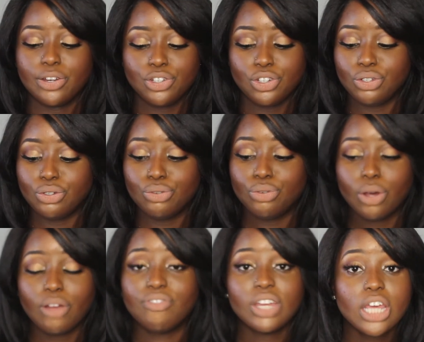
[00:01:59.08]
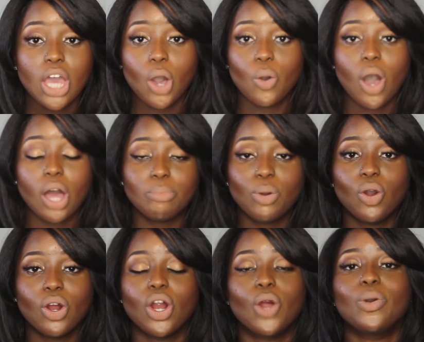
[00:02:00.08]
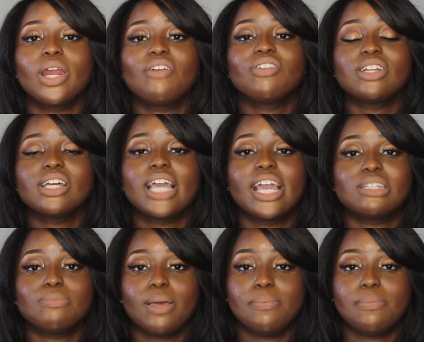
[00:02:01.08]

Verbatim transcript: do a video on more, or whatever the case may